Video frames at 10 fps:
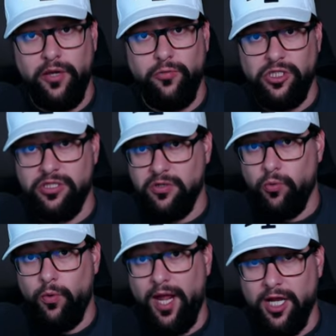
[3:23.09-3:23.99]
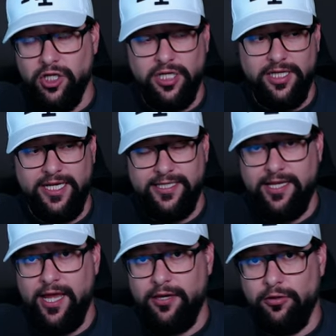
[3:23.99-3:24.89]
which is a range glass
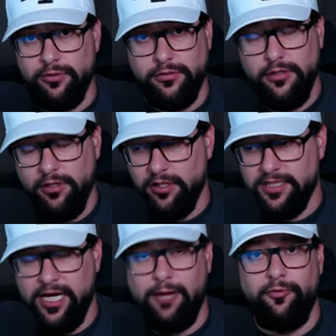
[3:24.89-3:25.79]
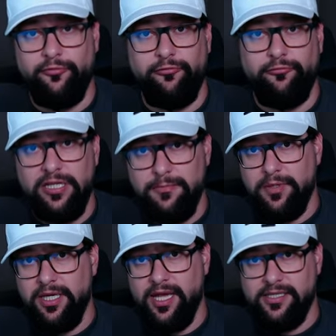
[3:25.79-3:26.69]
cannon uh, type of
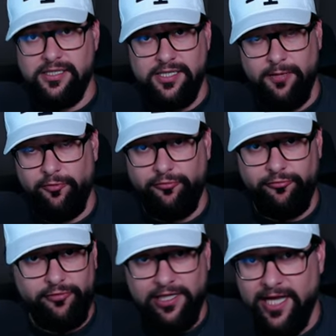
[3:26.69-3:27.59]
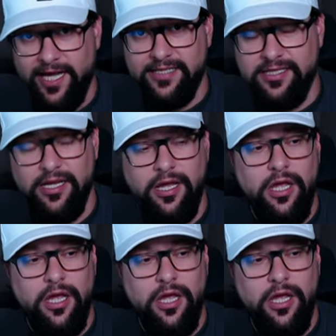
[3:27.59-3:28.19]
DPS type of class.